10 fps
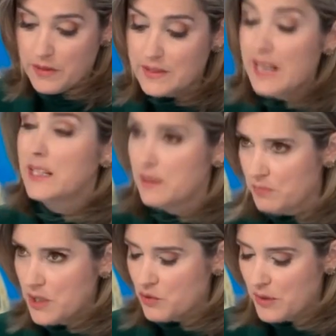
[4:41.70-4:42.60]
Senate
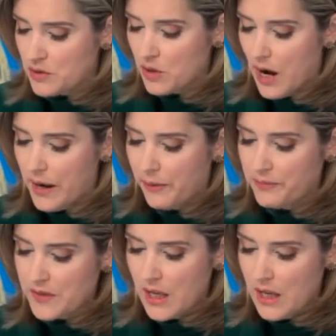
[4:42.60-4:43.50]
impeachment
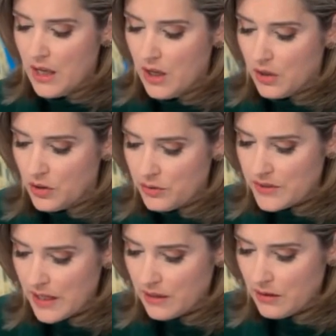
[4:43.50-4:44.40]
trial, you
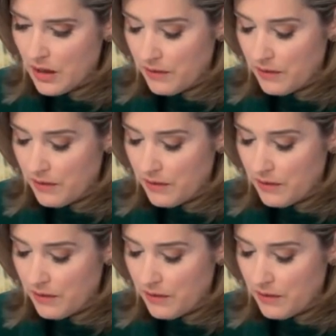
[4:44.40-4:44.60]
said